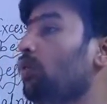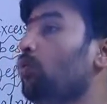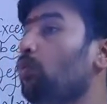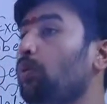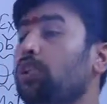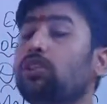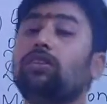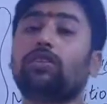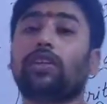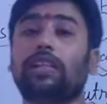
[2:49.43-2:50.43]
which
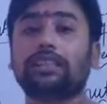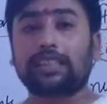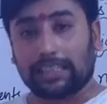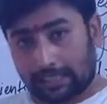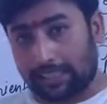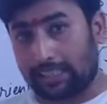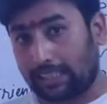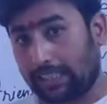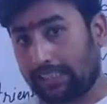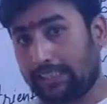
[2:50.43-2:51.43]
nutrients it
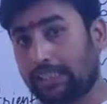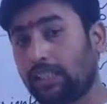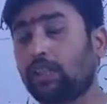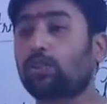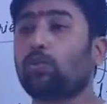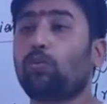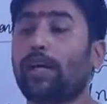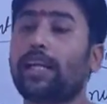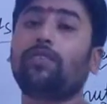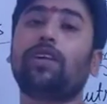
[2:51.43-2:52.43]
contains so
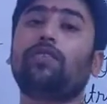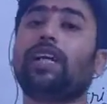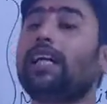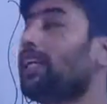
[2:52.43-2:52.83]
whenever we are